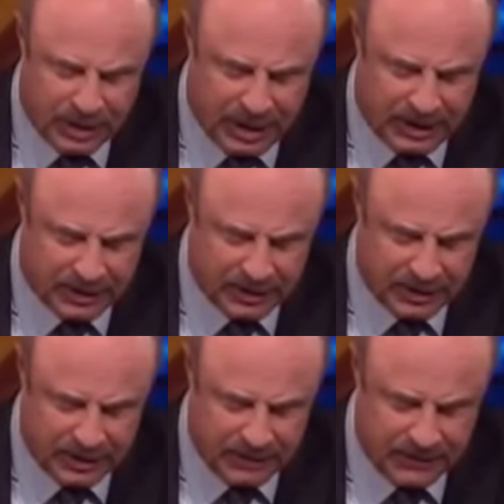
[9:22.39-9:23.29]
the
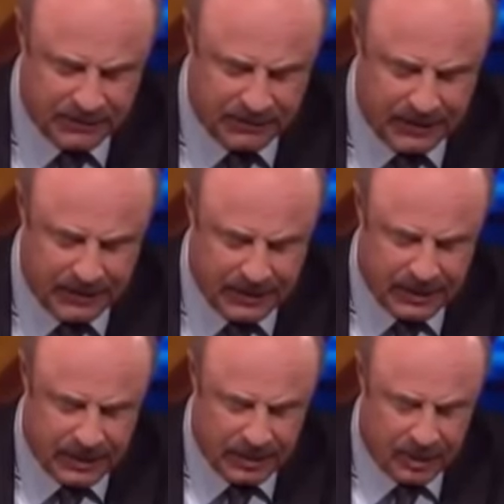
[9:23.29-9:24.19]
doctor
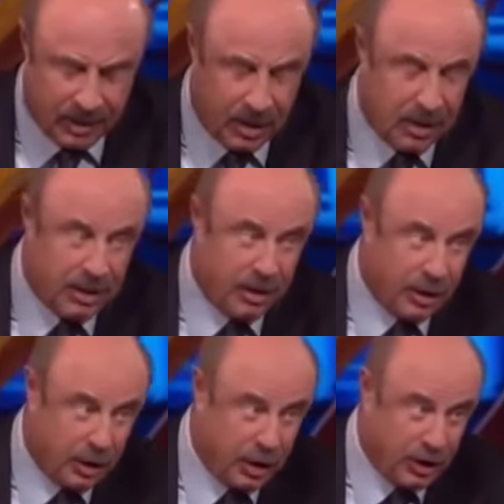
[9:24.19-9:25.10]
on
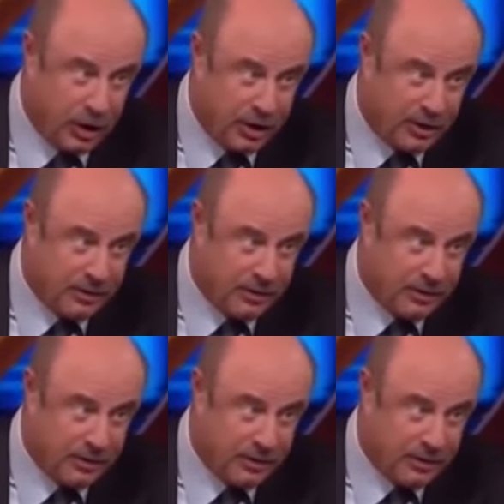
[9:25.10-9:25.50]
the 3rd.